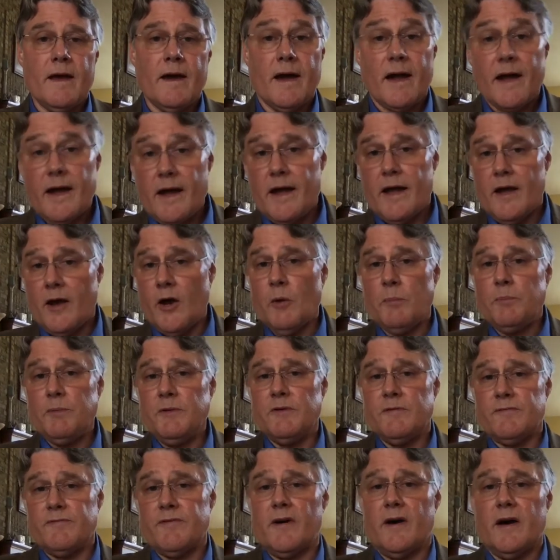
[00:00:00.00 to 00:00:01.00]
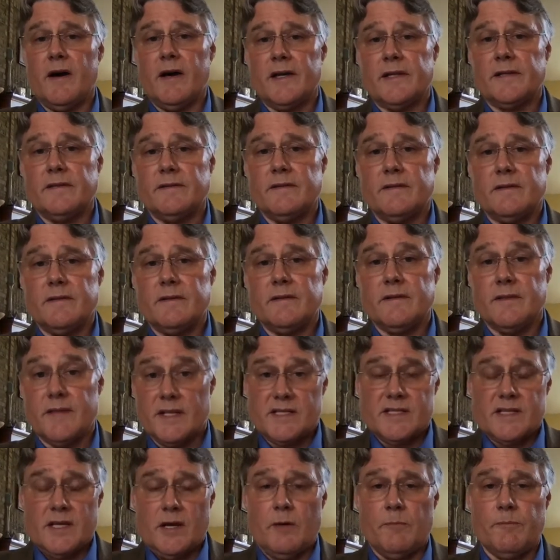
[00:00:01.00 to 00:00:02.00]
I hope you find
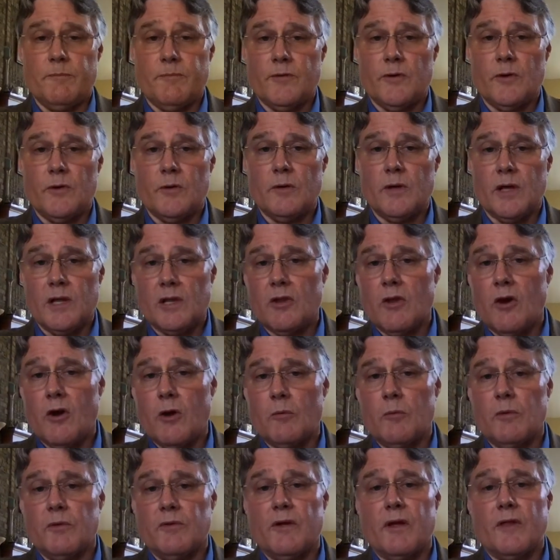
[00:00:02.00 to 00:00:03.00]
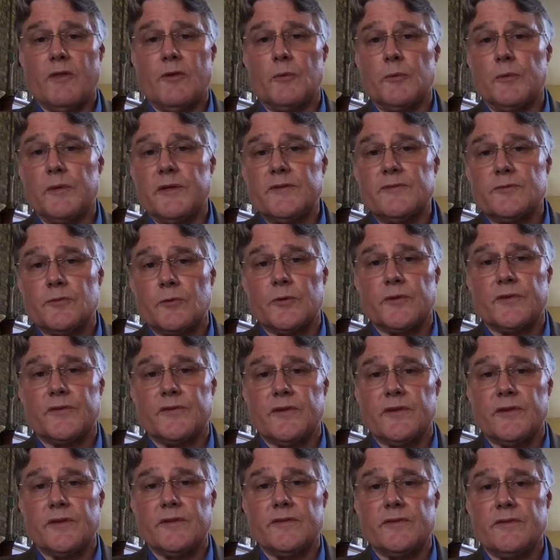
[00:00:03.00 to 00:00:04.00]
this helpful along with other
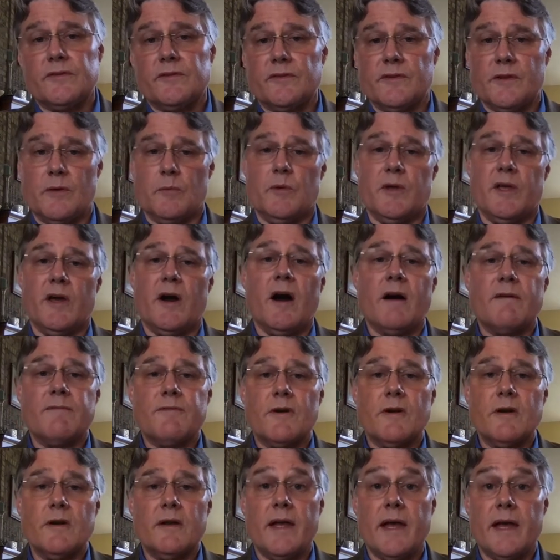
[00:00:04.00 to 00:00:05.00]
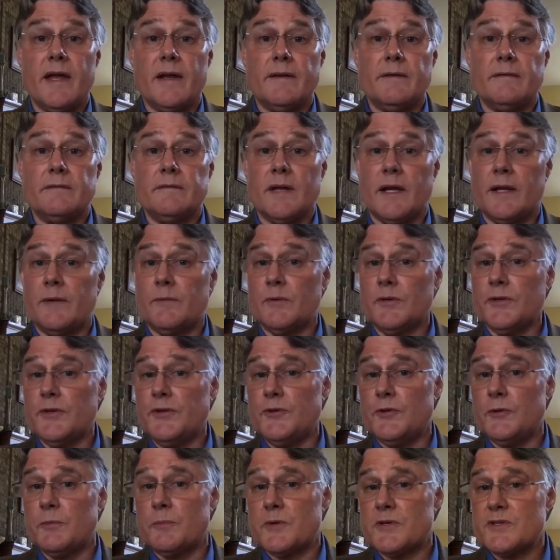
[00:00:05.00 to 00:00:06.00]
resources that we offer, and I really
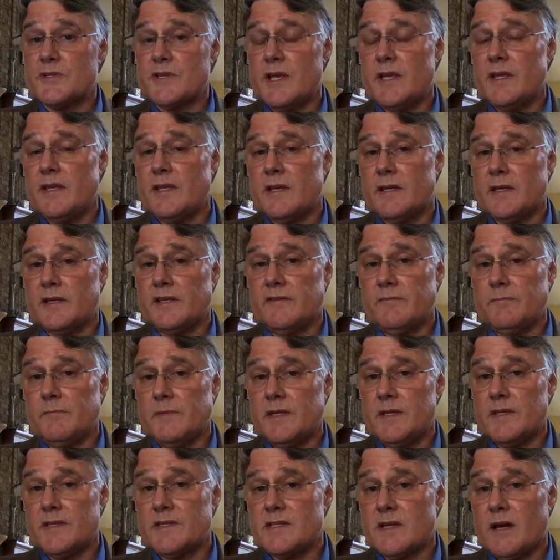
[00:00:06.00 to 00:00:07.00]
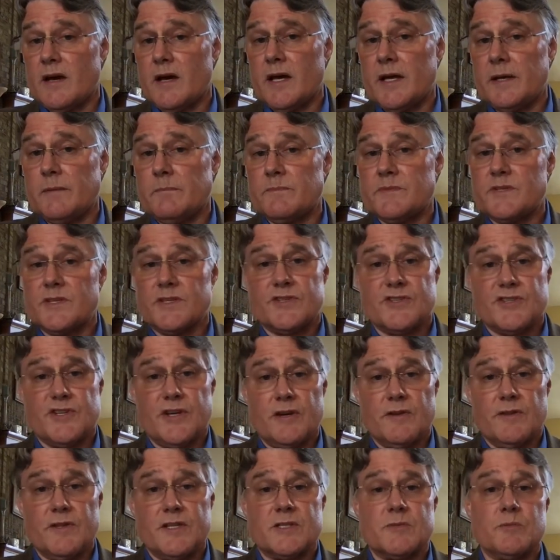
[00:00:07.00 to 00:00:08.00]
do appreciate you giving me the time to
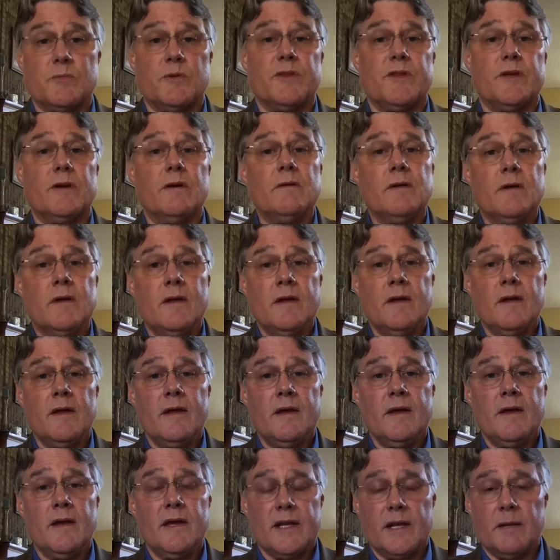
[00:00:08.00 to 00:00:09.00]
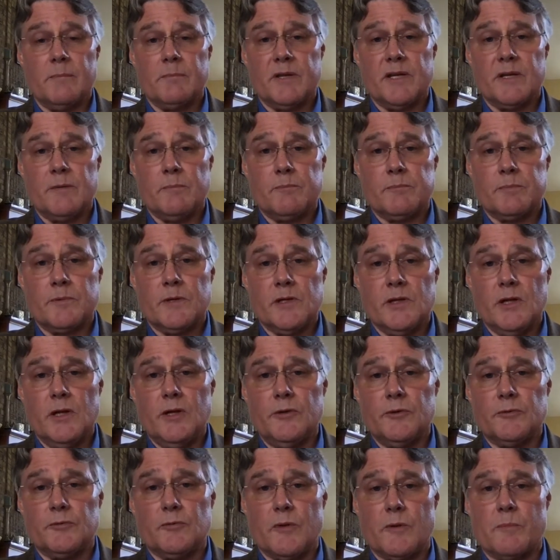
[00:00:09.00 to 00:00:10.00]
share this with you. And I'm going to
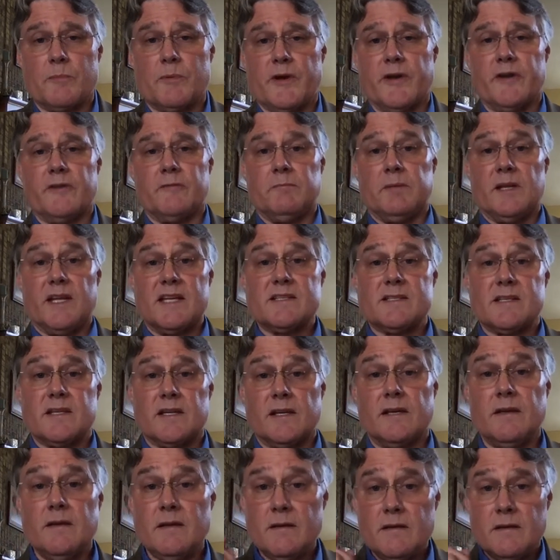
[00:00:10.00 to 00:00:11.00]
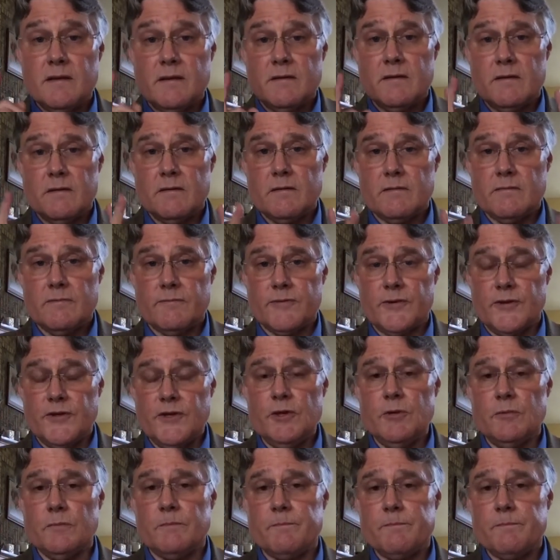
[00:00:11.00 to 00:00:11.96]
close with a prayer of blessing for you.